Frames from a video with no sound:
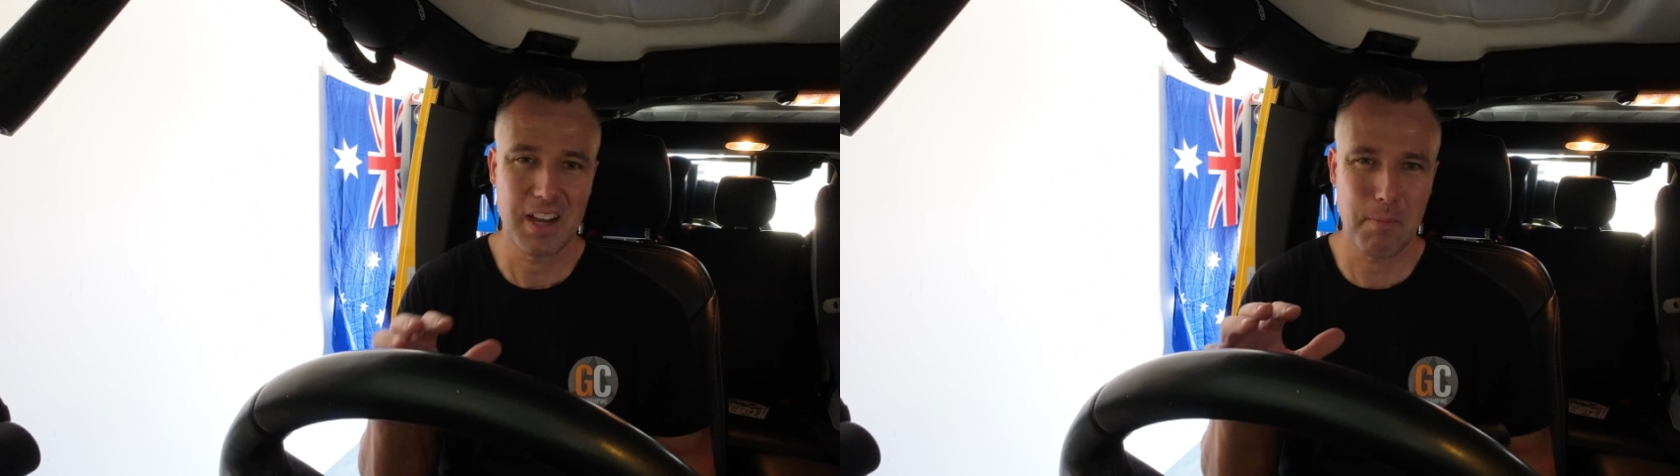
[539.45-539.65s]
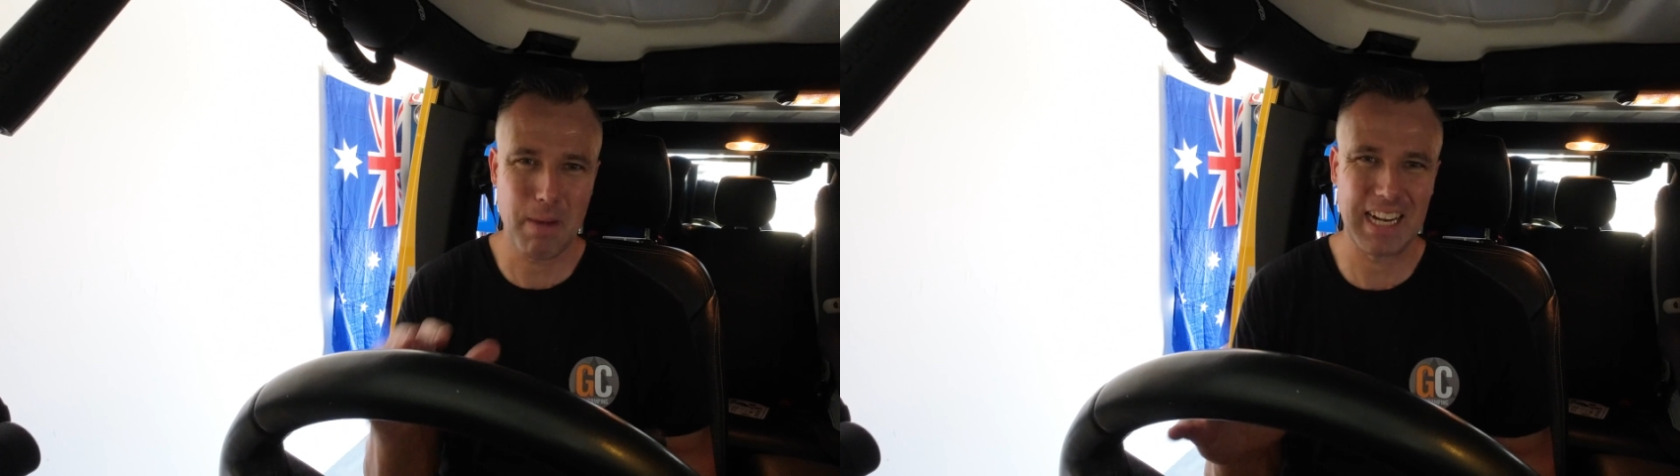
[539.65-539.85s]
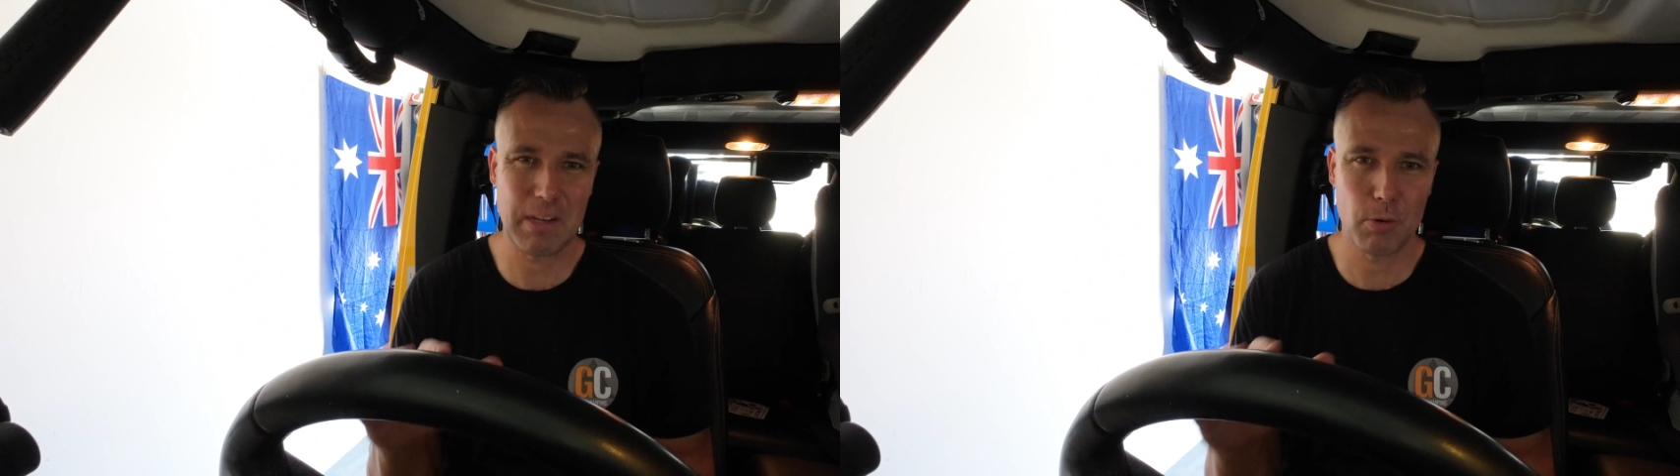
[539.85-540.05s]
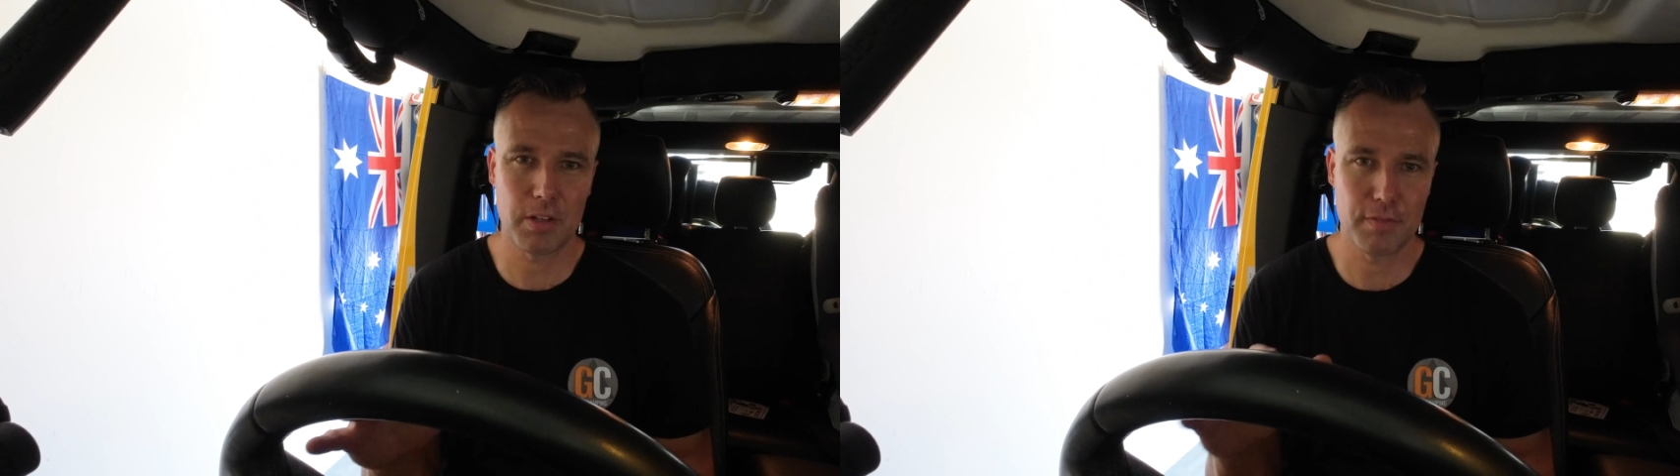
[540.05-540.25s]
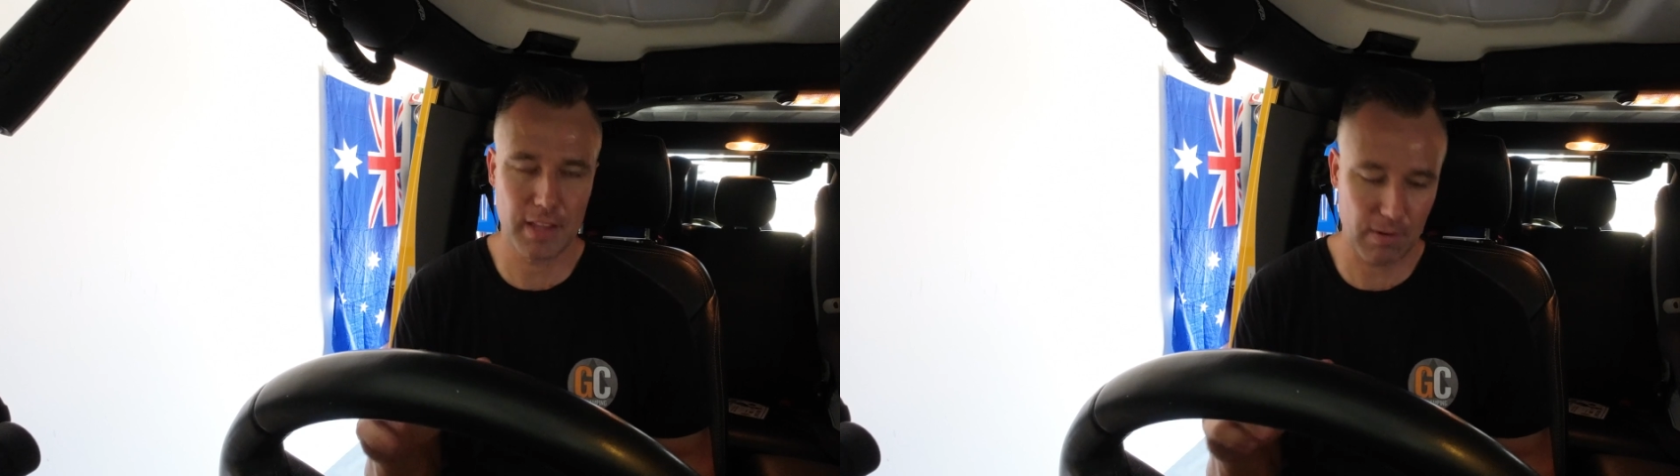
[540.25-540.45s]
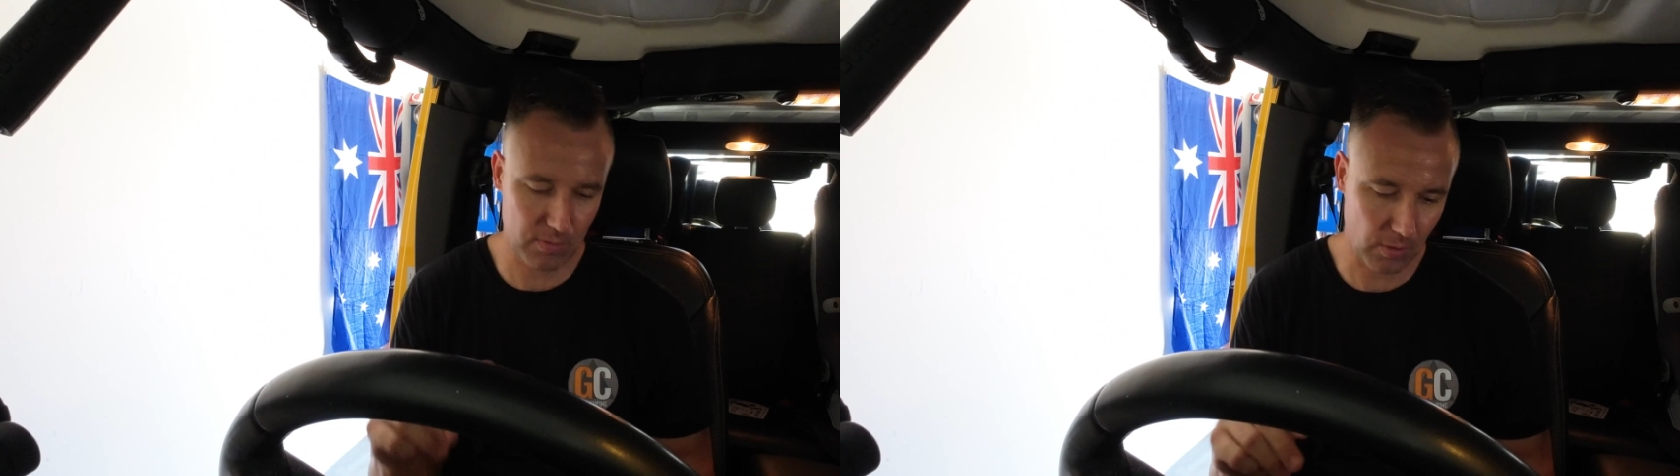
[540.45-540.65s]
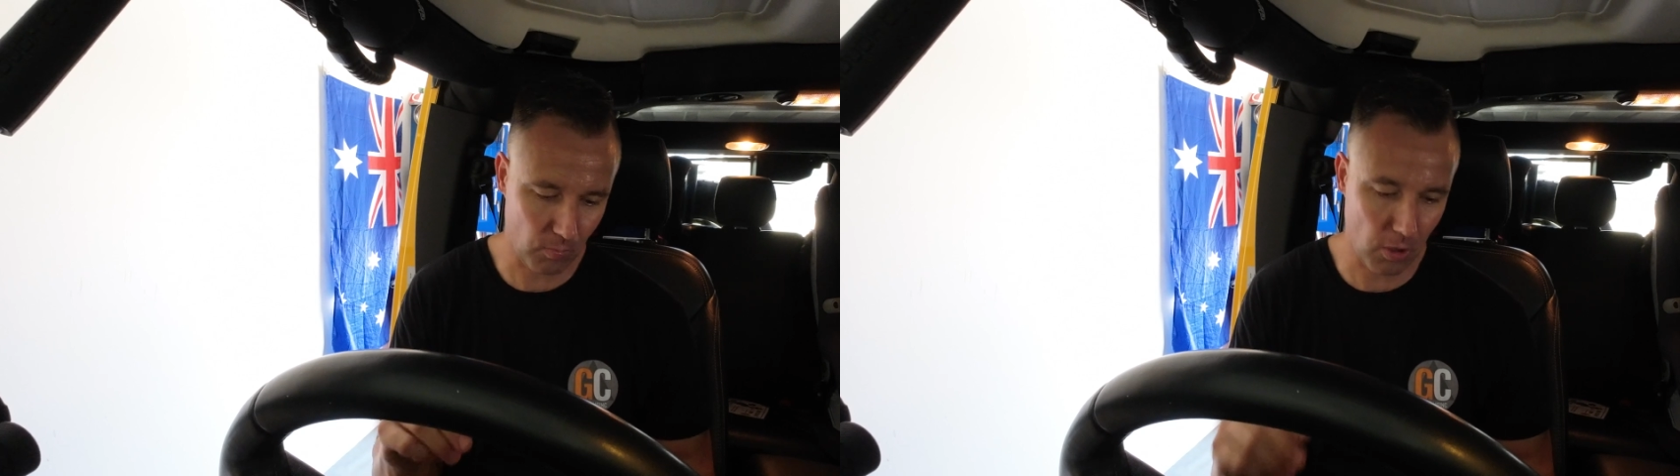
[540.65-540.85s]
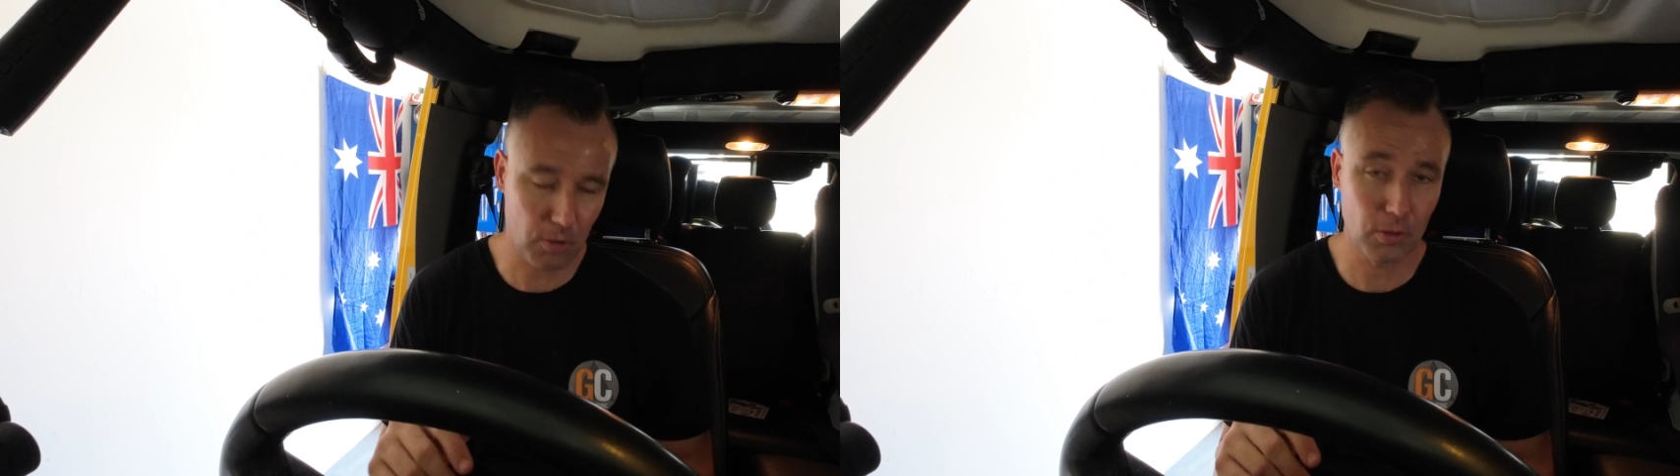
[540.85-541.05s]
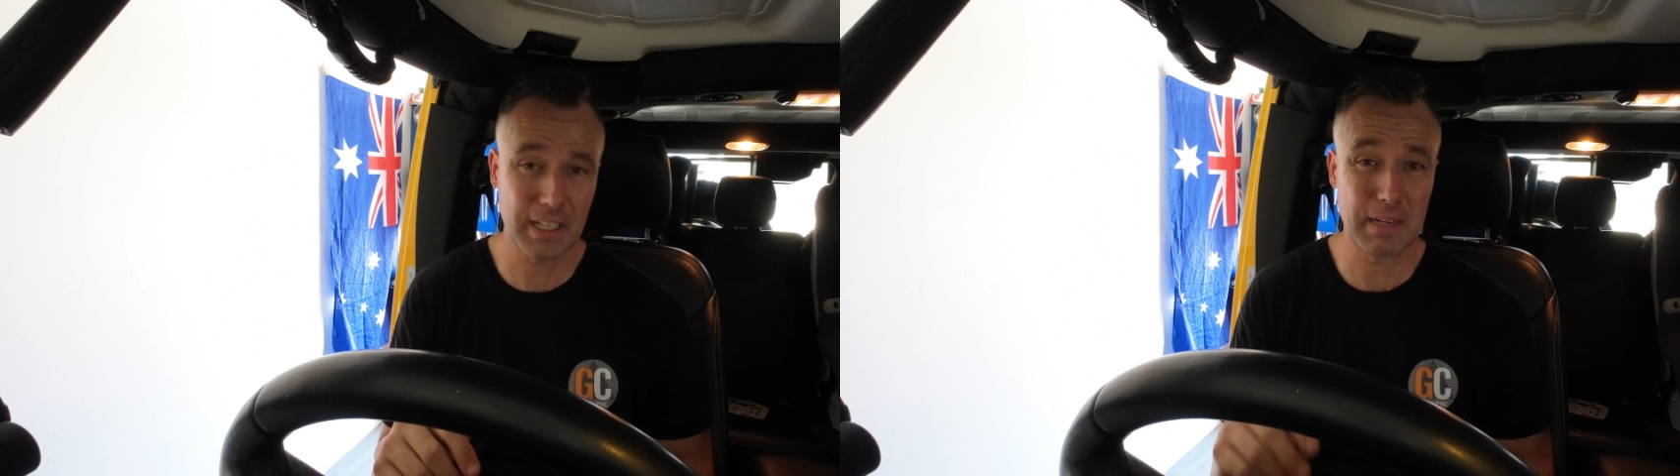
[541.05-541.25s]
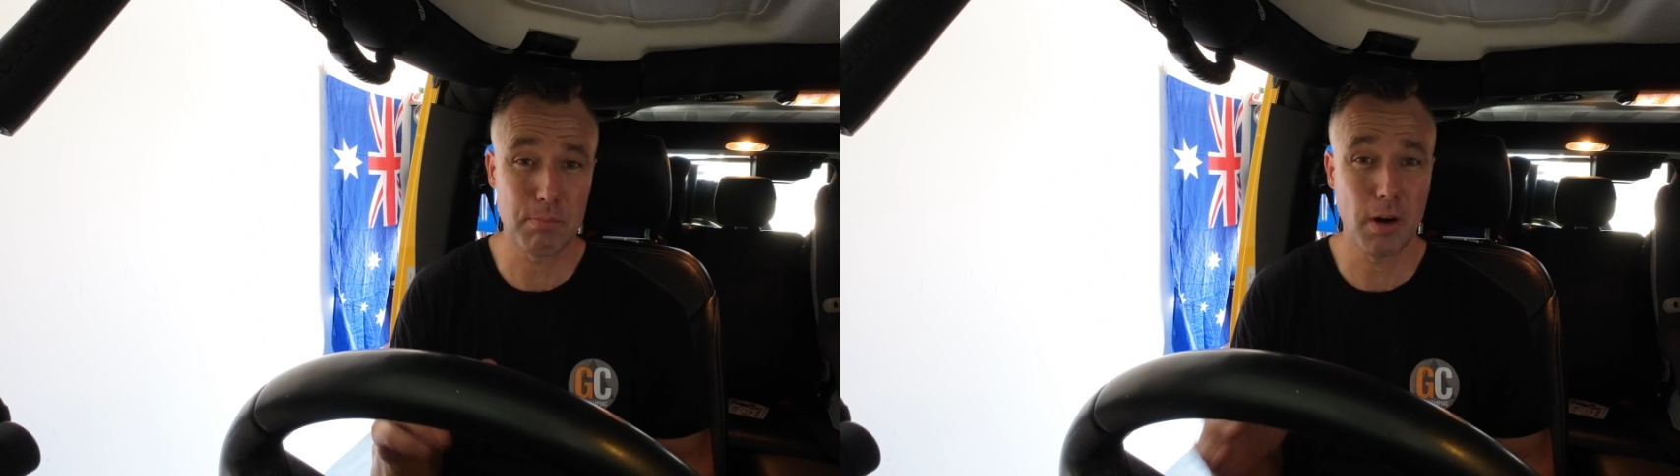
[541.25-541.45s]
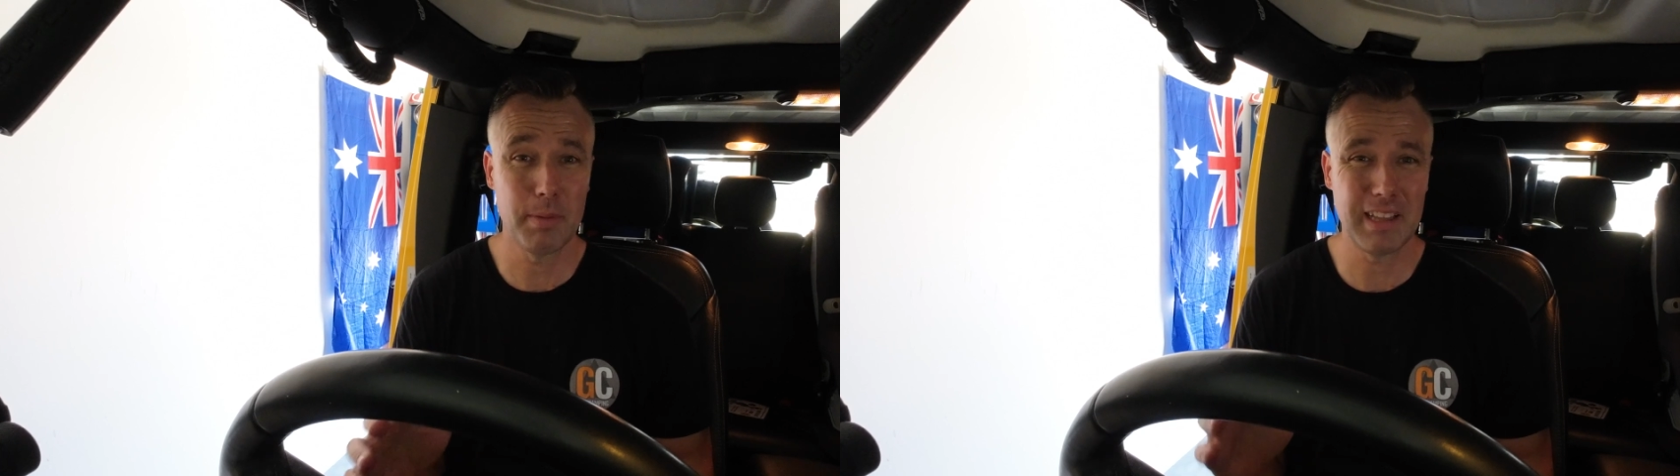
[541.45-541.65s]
I mainly want it for that sort of rock crawling and probably